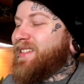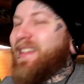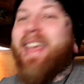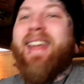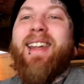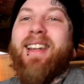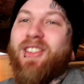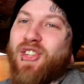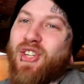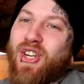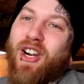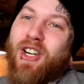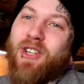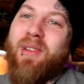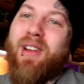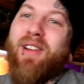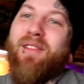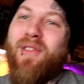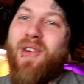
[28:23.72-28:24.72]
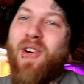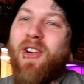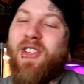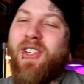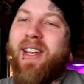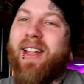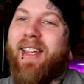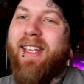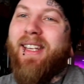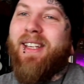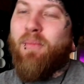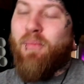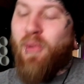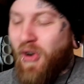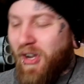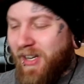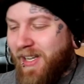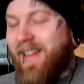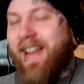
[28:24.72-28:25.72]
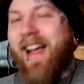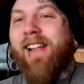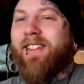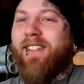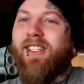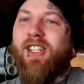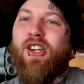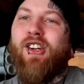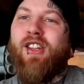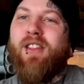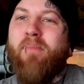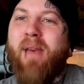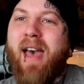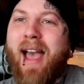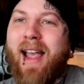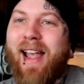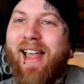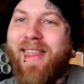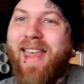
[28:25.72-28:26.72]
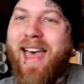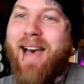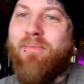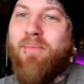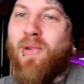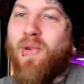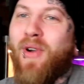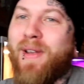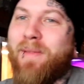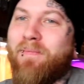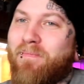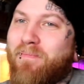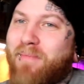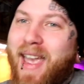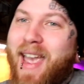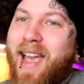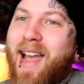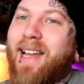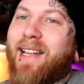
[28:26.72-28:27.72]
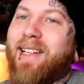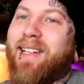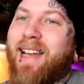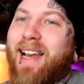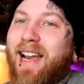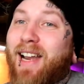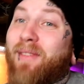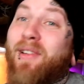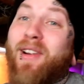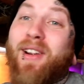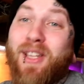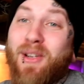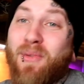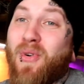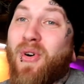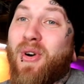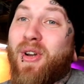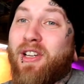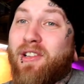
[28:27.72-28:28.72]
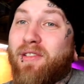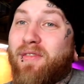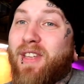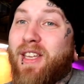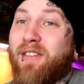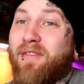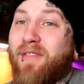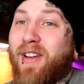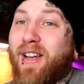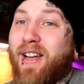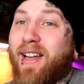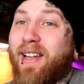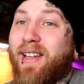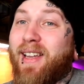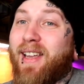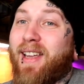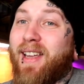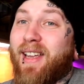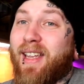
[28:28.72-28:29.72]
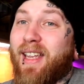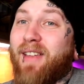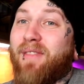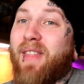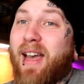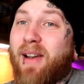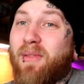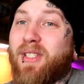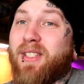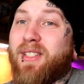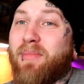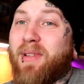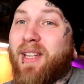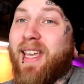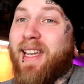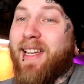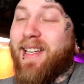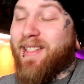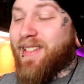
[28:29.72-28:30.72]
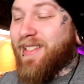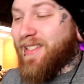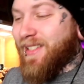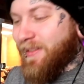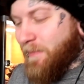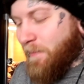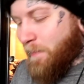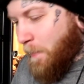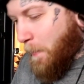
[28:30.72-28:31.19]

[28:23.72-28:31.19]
They didn't charge me, unfortunately. Your boy did not secure the bag at that point. Man, I really would have if that was the case.